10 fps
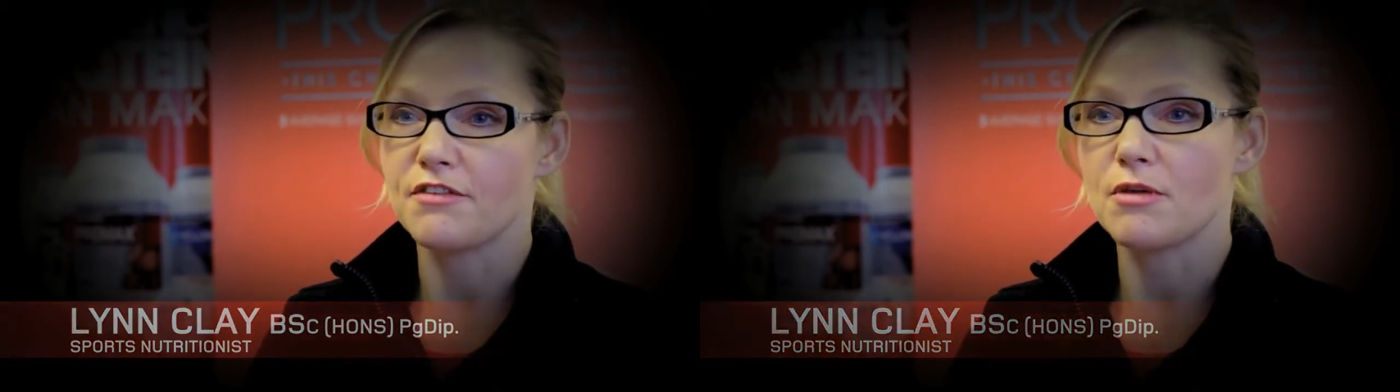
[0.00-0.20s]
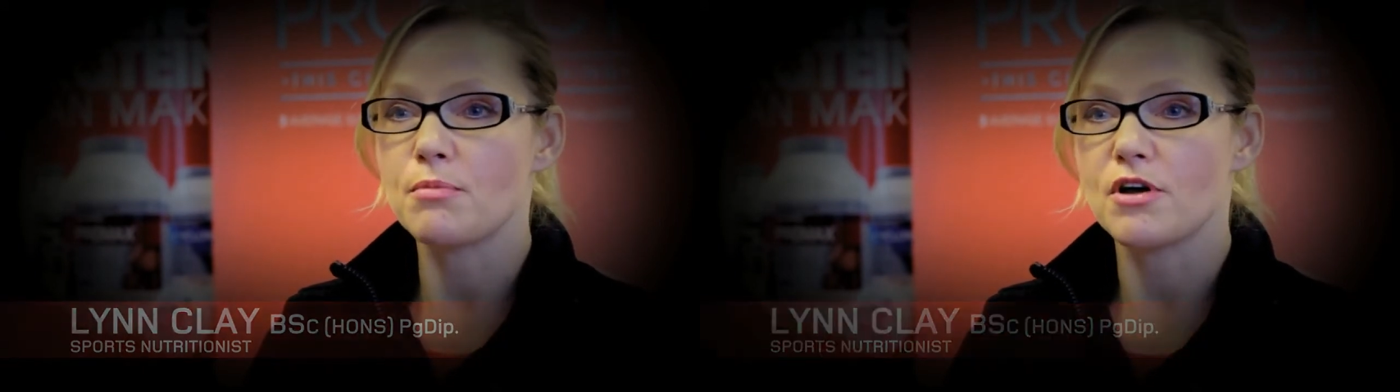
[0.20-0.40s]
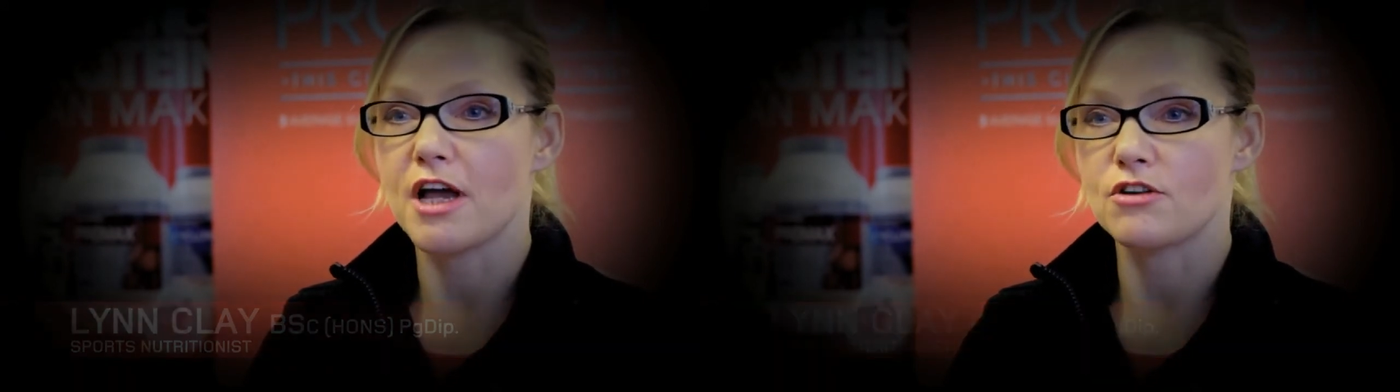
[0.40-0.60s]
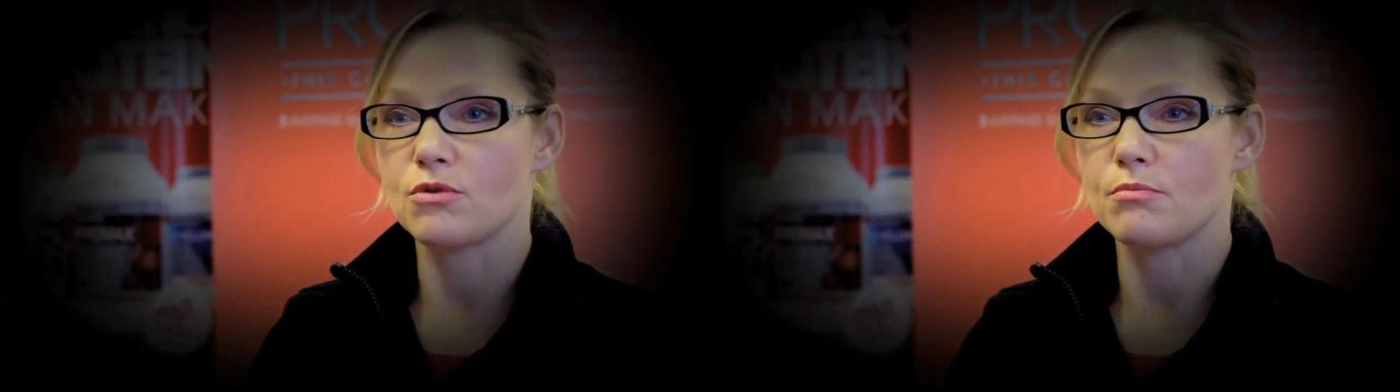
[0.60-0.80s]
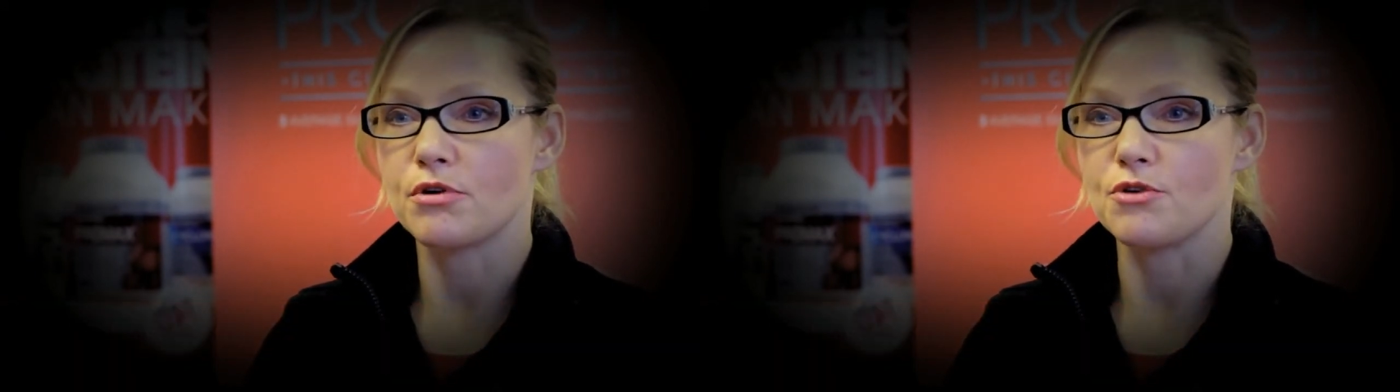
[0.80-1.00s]
if they put
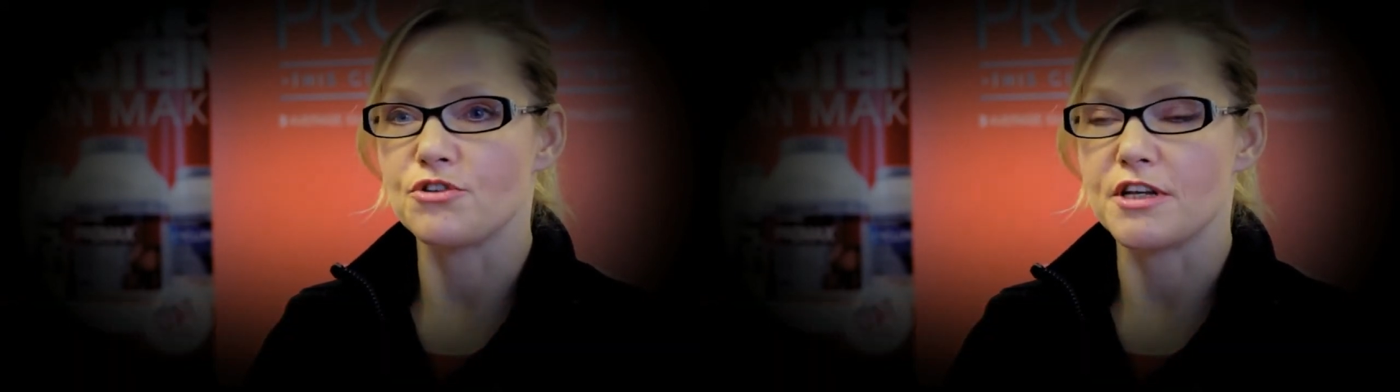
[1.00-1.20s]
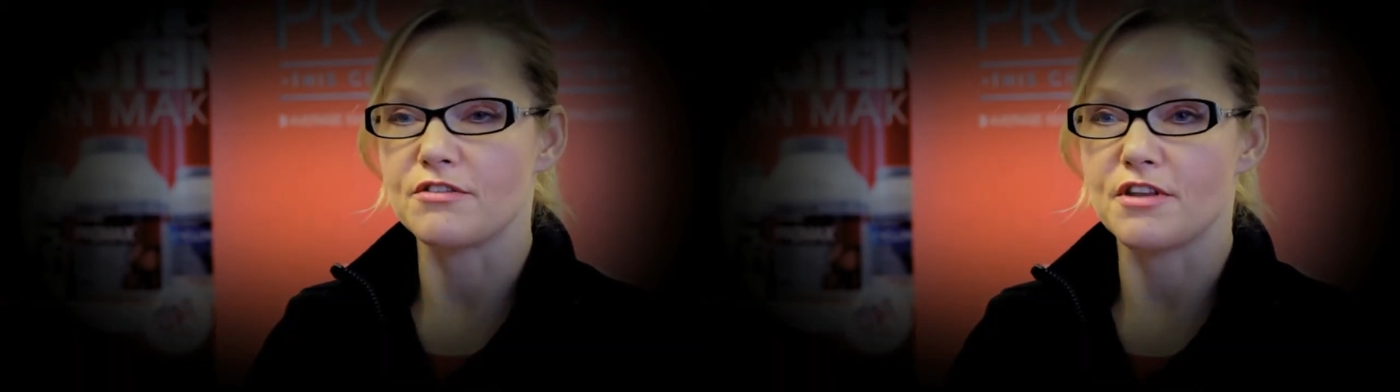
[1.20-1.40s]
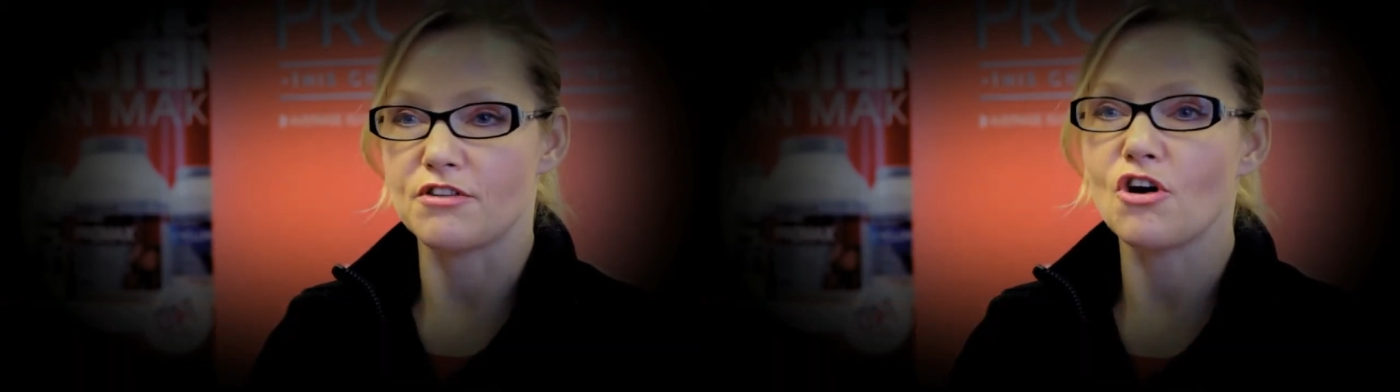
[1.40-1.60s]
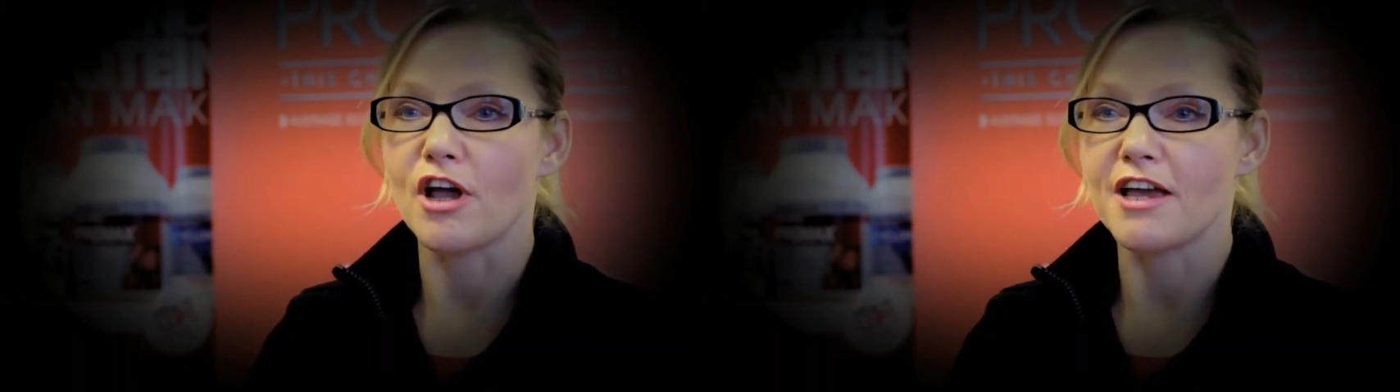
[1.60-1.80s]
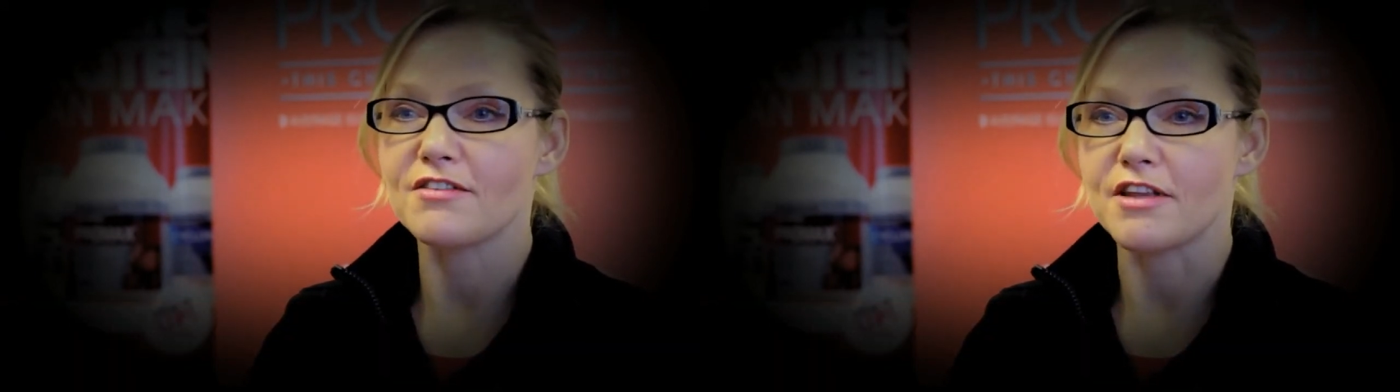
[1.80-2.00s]
adequate protein into their
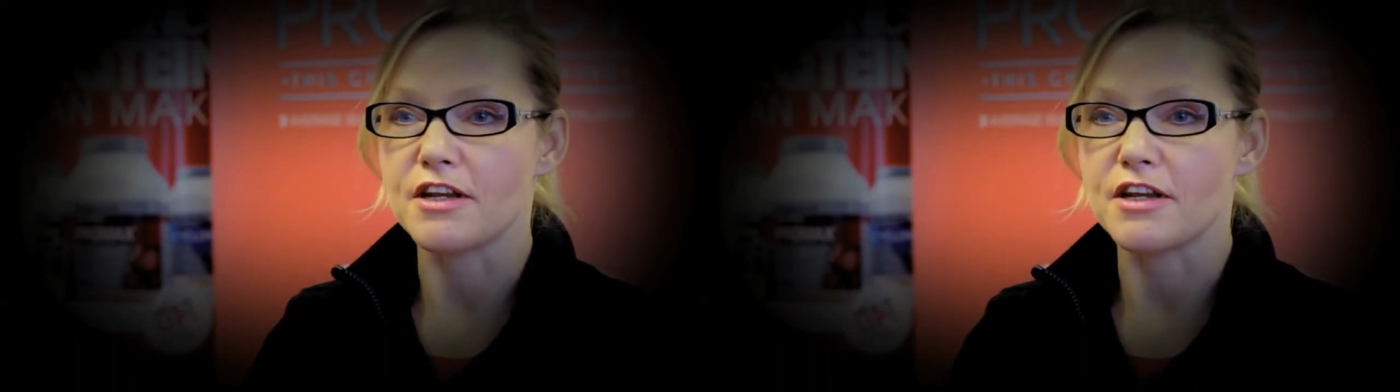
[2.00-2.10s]
diet,